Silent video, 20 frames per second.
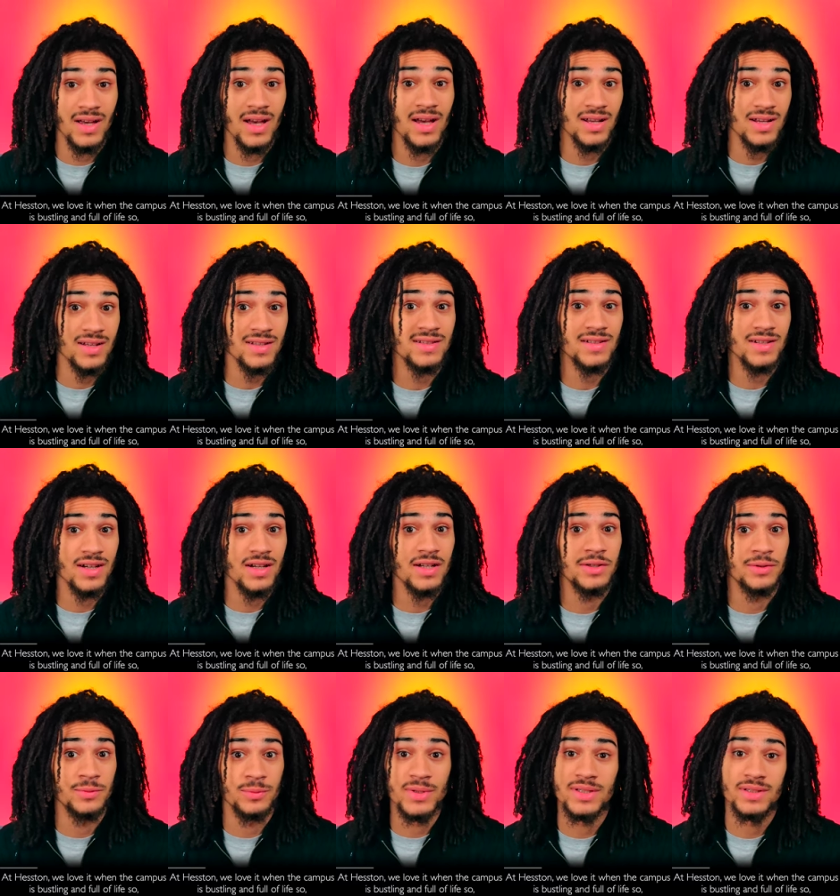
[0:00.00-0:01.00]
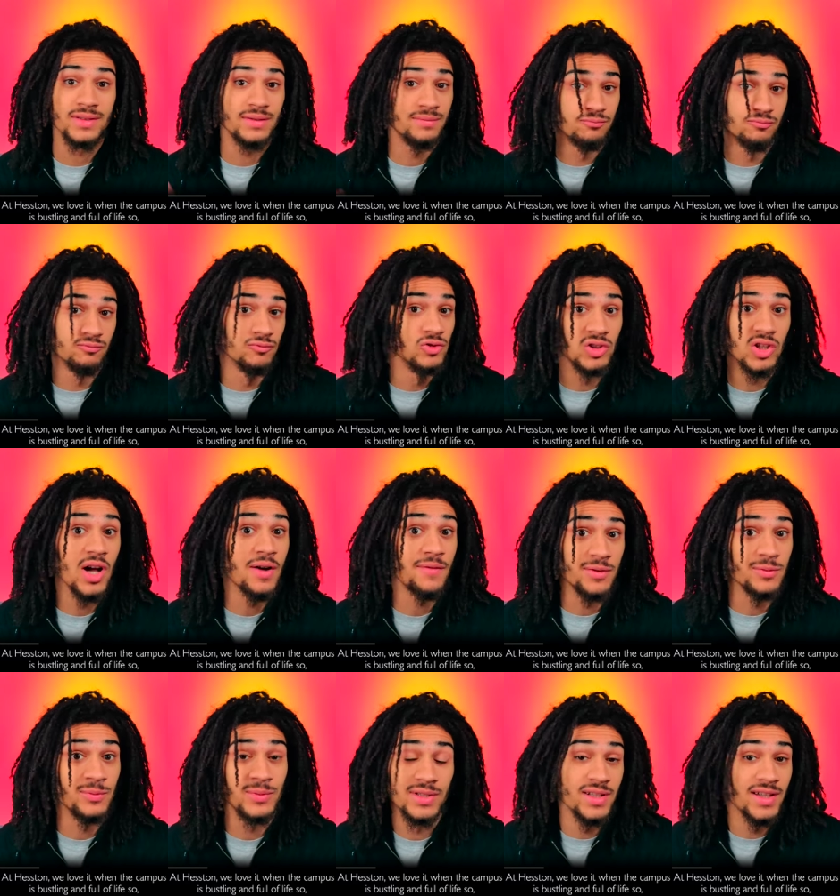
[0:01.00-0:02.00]
At Hesston College, we
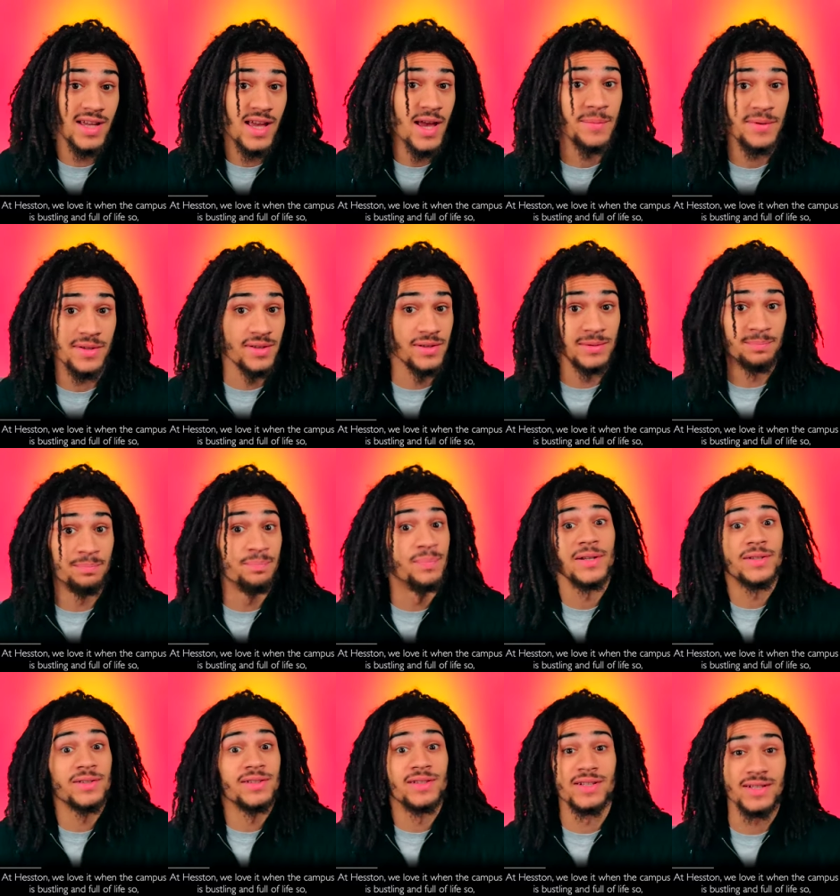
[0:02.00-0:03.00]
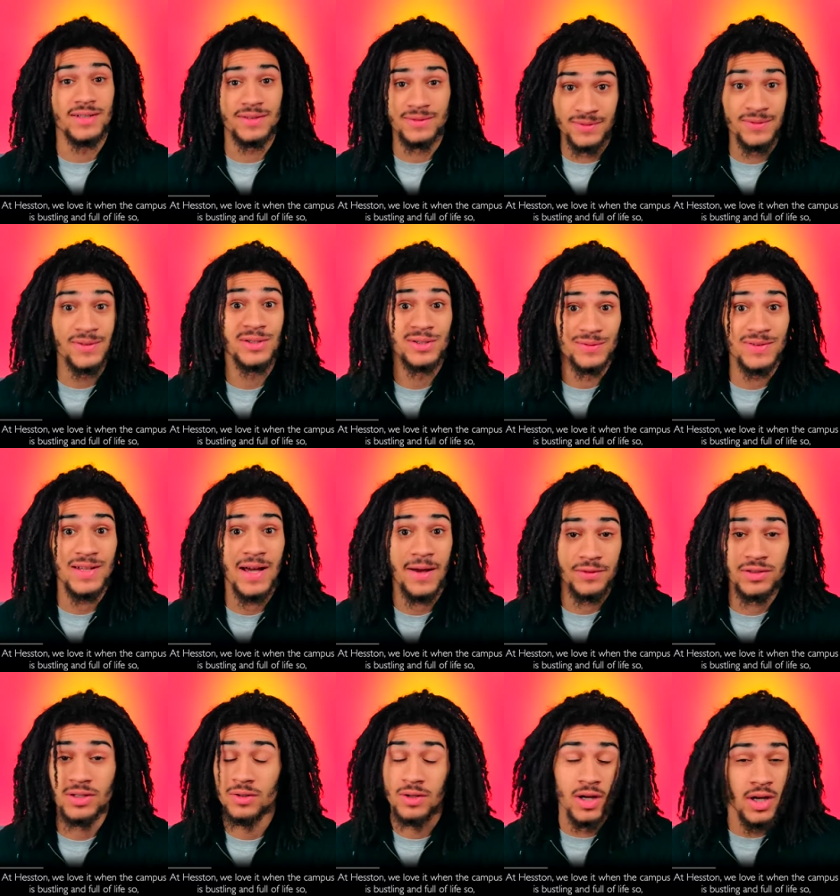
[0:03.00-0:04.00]
love it when the campus is bustling and full of
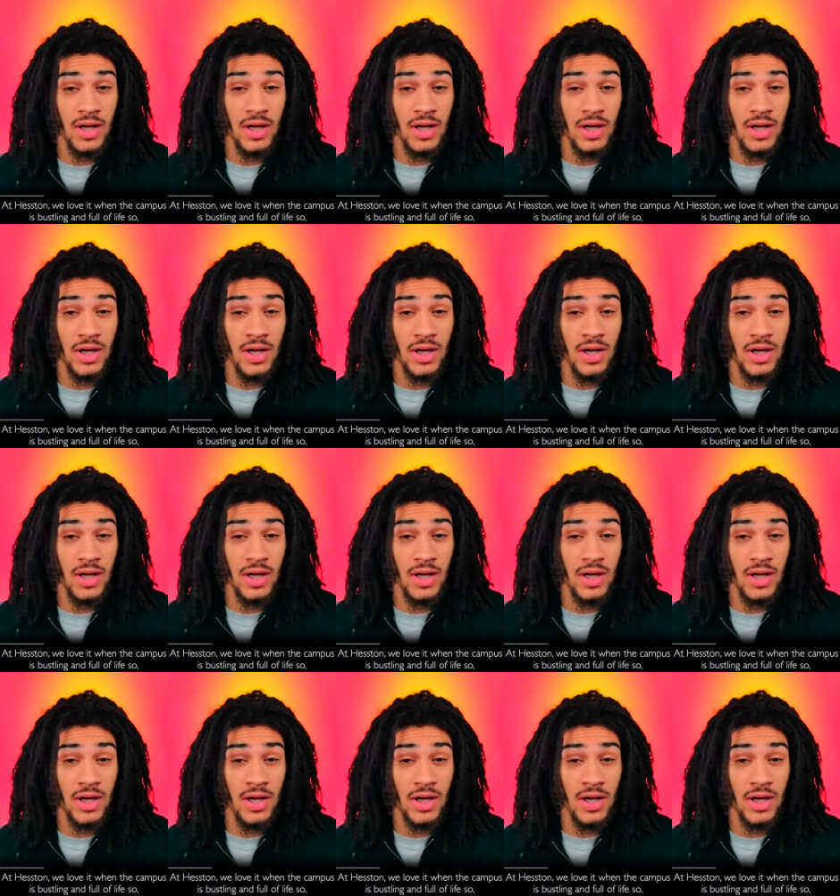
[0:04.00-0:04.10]
life, so